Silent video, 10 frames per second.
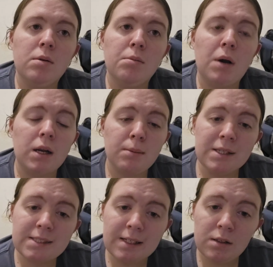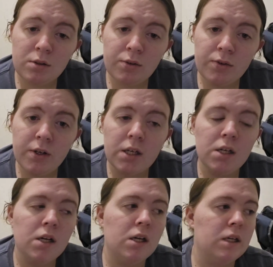Bought it myself.
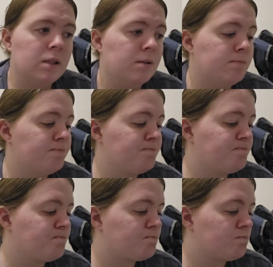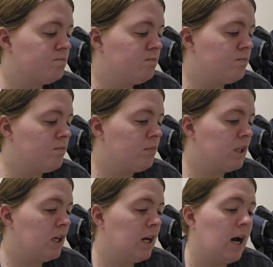Um,
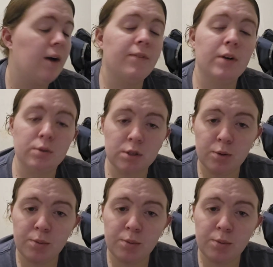I felt real